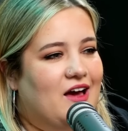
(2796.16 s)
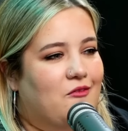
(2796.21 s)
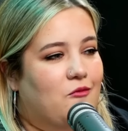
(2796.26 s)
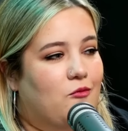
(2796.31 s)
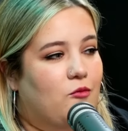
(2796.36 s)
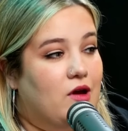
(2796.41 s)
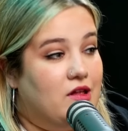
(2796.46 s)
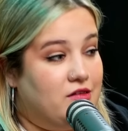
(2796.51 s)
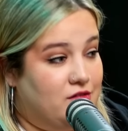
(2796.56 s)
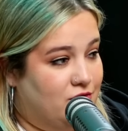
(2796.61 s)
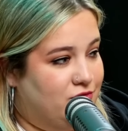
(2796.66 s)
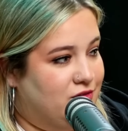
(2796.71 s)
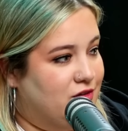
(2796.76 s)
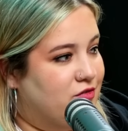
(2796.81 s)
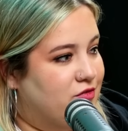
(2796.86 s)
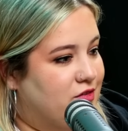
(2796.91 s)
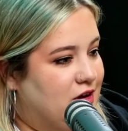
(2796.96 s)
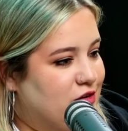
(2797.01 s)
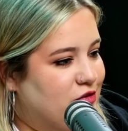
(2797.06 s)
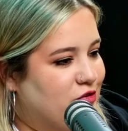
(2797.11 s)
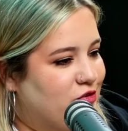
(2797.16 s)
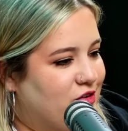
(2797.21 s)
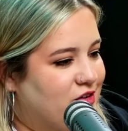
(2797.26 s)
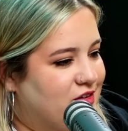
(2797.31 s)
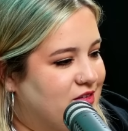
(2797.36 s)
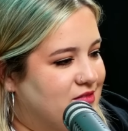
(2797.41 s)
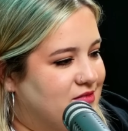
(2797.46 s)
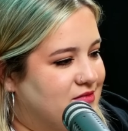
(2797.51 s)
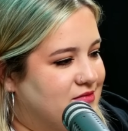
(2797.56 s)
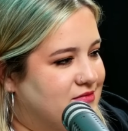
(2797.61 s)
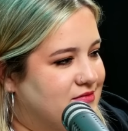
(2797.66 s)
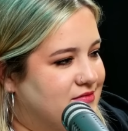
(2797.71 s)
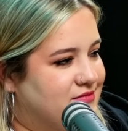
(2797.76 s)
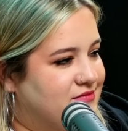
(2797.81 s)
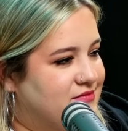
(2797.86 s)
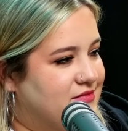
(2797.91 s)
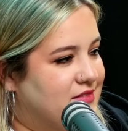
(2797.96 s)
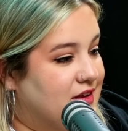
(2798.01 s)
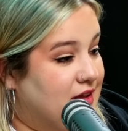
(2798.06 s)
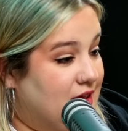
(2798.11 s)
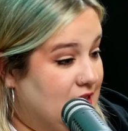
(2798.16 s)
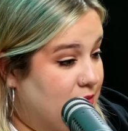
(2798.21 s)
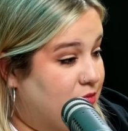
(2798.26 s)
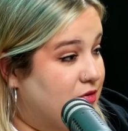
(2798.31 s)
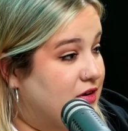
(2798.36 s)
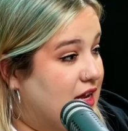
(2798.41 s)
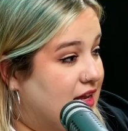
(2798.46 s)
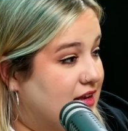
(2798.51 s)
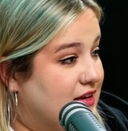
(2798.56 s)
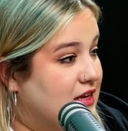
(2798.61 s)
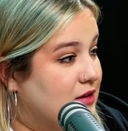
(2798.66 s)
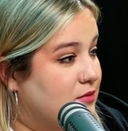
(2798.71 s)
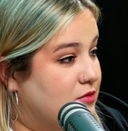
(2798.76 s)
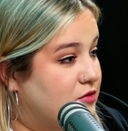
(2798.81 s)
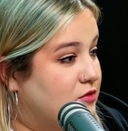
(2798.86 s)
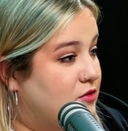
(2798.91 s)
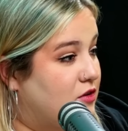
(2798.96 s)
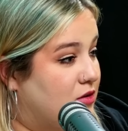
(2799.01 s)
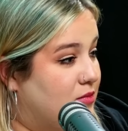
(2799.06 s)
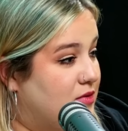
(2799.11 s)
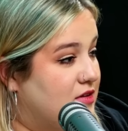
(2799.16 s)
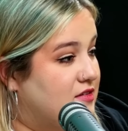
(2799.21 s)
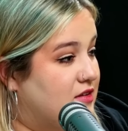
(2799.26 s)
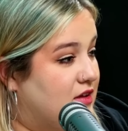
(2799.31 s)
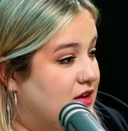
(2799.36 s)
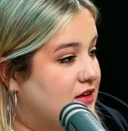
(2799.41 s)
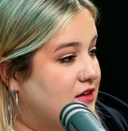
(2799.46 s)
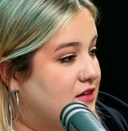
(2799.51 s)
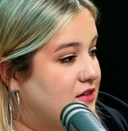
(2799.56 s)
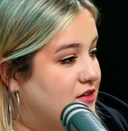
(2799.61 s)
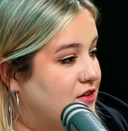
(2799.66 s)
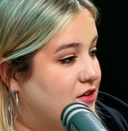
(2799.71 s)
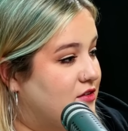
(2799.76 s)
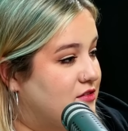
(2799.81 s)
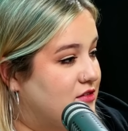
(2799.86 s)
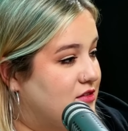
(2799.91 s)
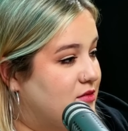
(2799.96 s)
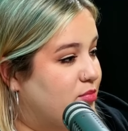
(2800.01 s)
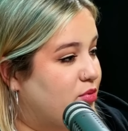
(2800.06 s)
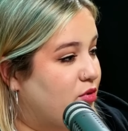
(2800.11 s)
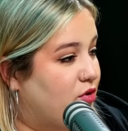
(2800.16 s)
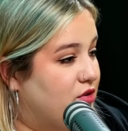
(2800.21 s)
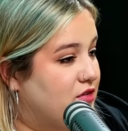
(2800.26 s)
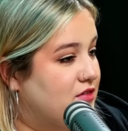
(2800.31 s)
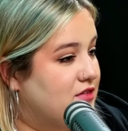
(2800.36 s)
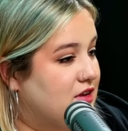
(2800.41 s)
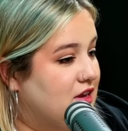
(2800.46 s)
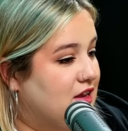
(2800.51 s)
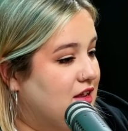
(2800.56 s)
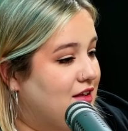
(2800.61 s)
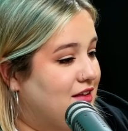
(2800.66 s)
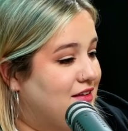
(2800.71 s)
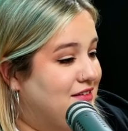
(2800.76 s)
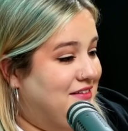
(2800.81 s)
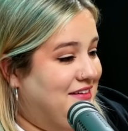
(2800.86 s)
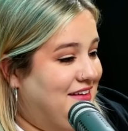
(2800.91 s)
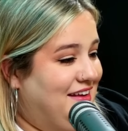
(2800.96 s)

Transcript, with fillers: Went to our favorite restaurant. He pretended he was going to be sick because of the prawns that he had.